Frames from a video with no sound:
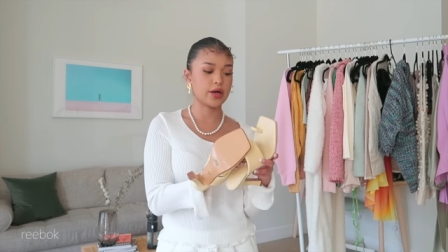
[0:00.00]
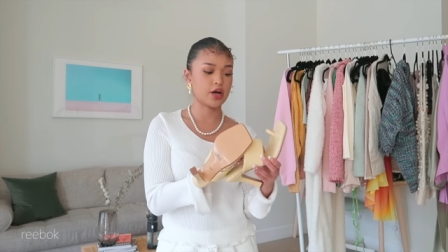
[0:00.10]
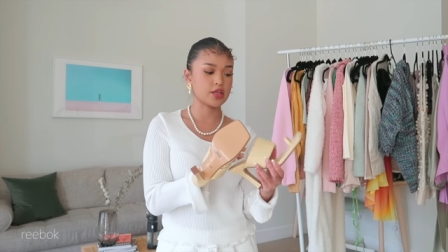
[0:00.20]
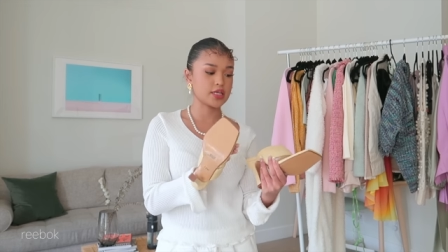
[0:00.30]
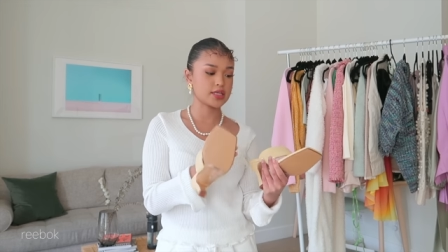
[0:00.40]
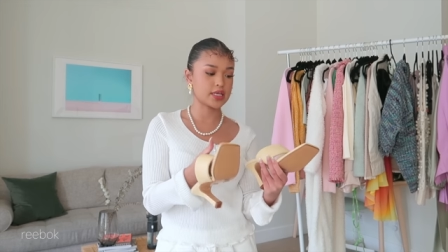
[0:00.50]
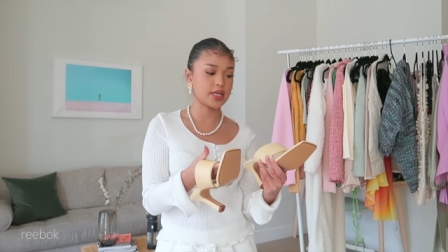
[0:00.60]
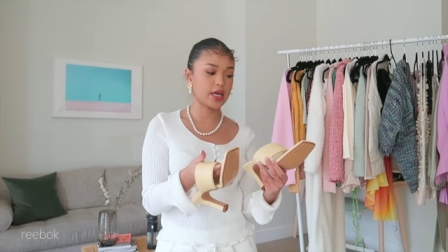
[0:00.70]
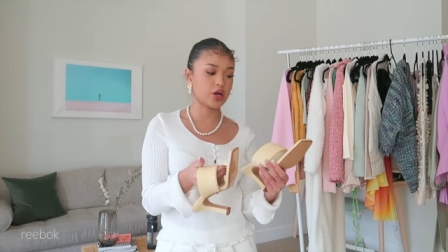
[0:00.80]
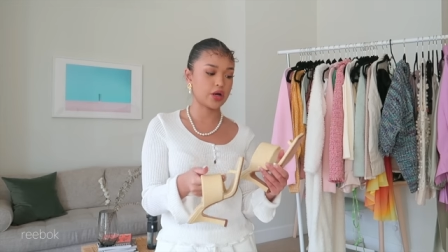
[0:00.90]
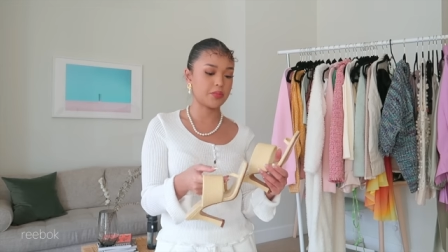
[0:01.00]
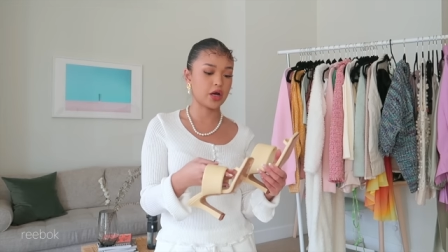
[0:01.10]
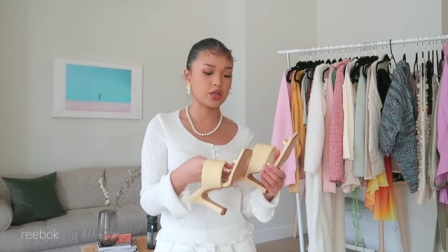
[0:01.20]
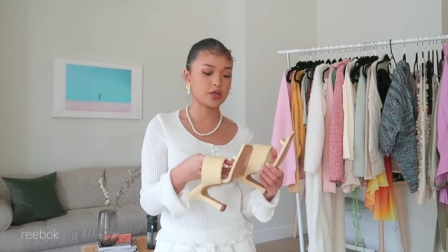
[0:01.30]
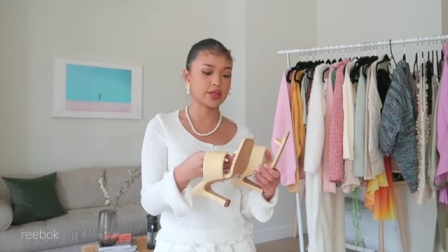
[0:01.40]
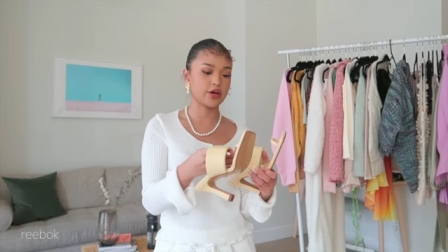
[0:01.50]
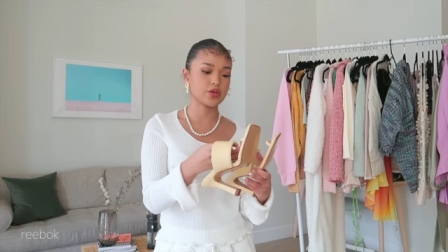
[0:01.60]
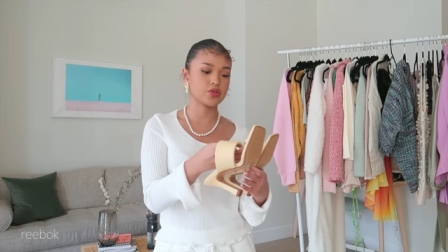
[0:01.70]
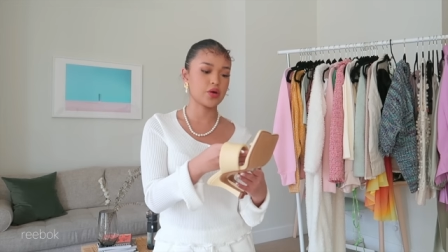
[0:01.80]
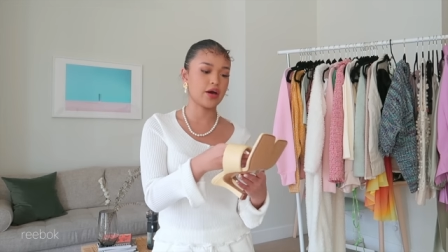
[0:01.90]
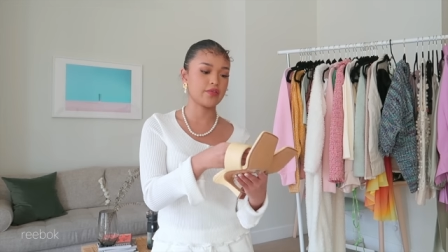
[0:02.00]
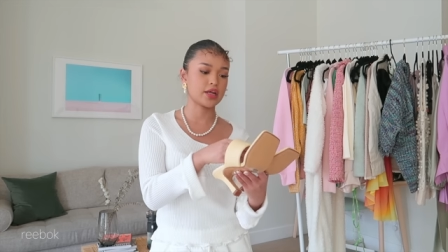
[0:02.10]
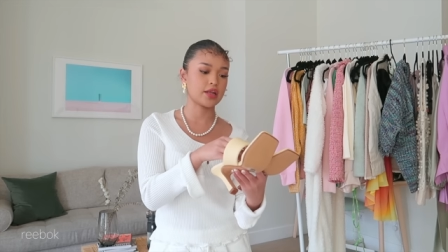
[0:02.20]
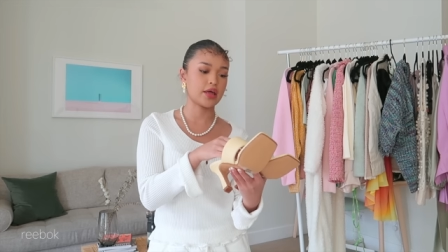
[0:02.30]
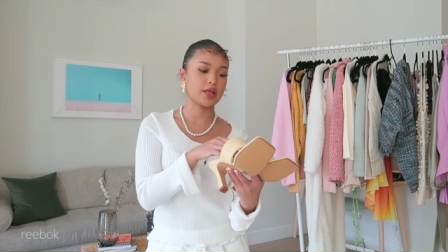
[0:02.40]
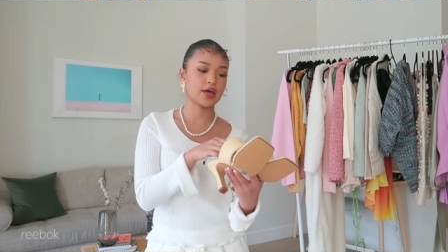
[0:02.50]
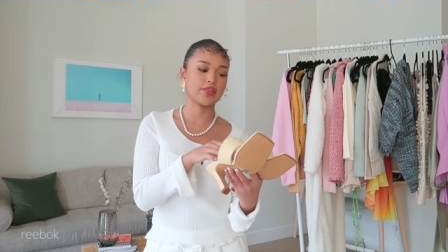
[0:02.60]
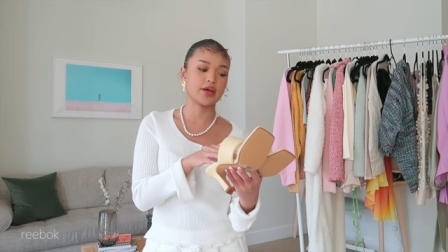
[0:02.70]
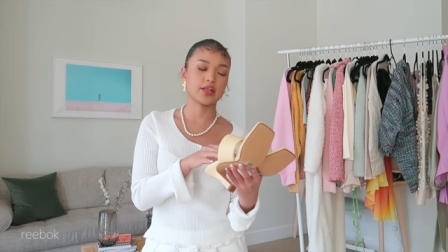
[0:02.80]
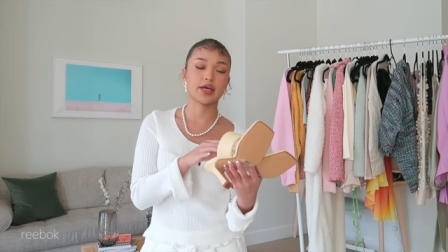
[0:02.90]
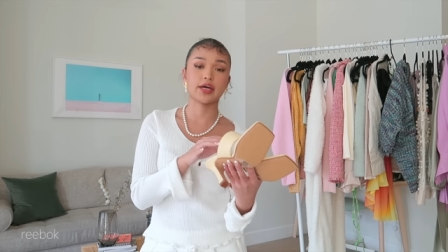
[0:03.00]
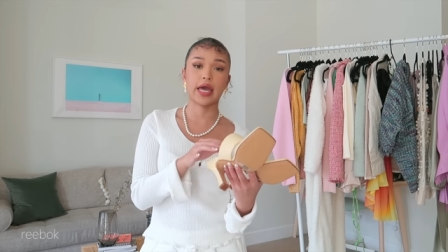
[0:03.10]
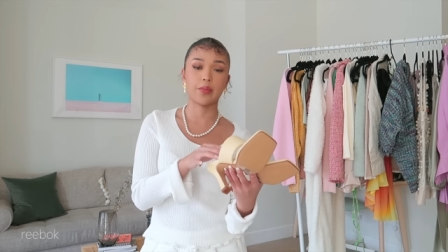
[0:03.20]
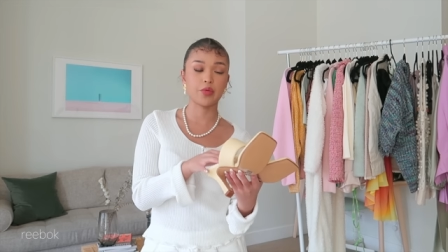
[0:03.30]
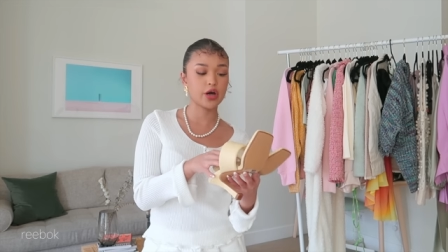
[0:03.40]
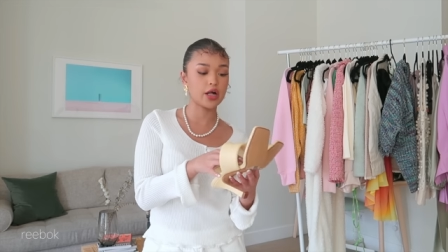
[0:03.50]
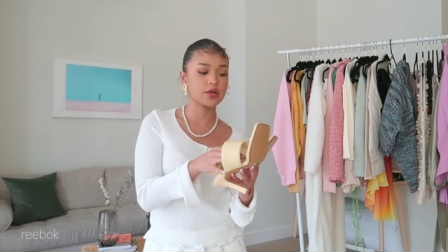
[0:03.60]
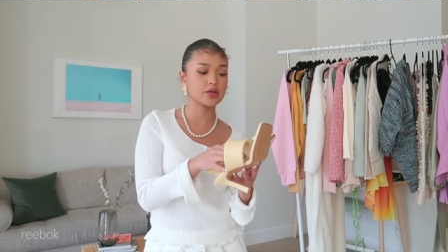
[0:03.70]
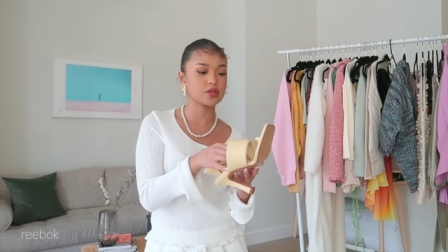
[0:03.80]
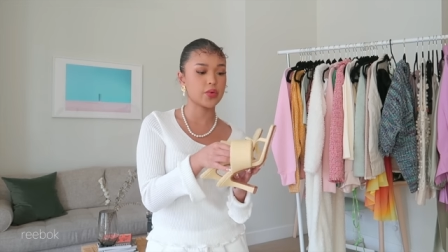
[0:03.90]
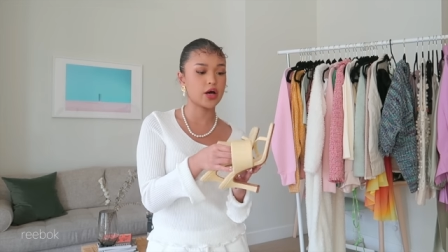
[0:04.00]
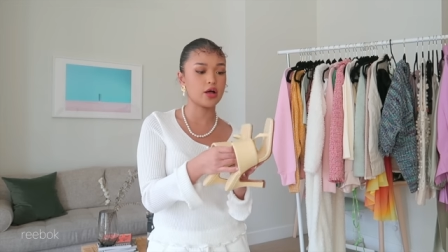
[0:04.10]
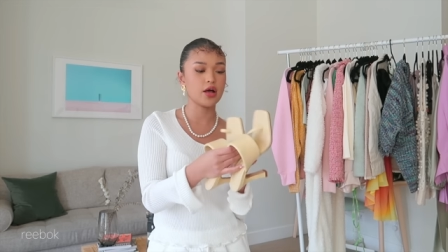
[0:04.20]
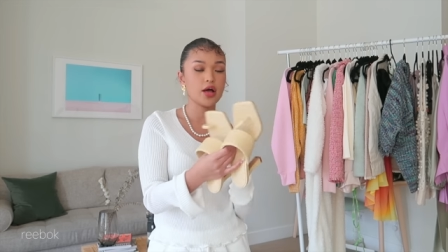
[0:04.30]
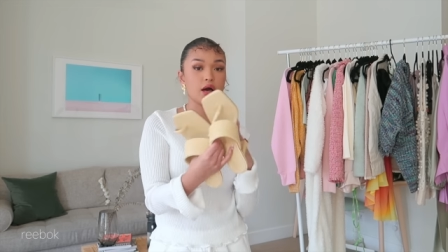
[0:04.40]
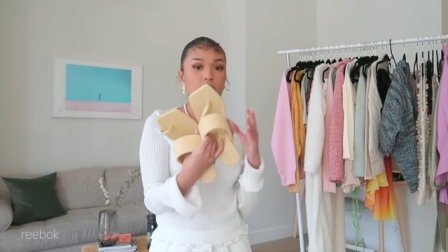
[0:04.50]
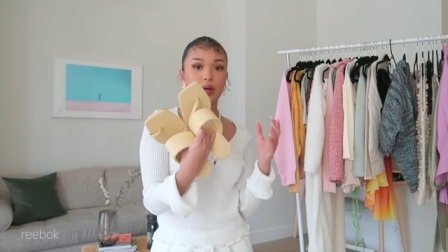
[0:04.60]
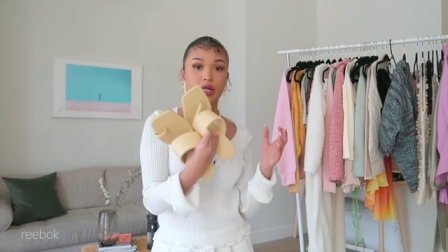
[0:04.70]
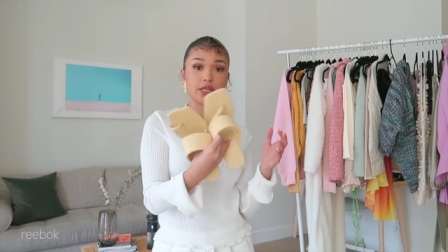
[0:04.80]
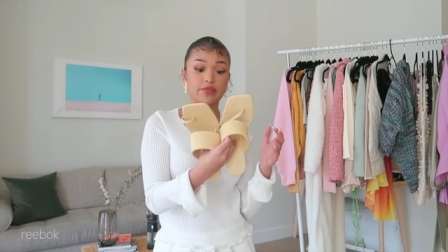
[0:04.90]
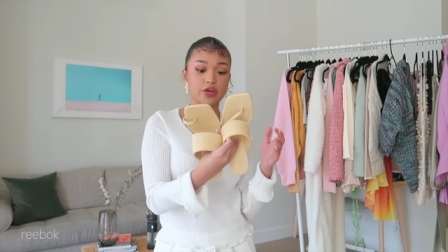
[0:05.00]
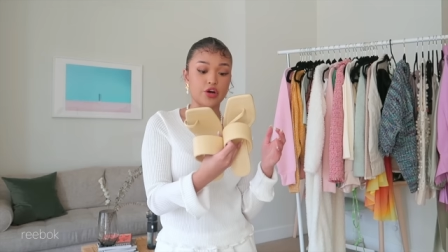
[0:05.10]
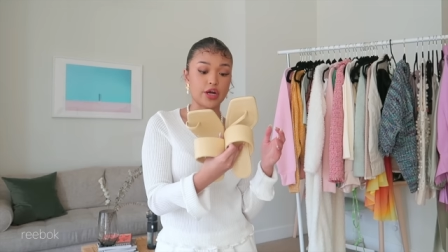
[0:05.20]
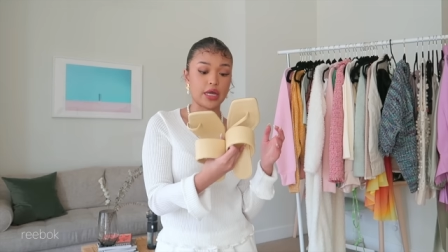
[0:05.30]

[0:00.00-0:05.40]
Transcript: I got this in a cream color. They also have it in, I think, like a camel color as well, but I love the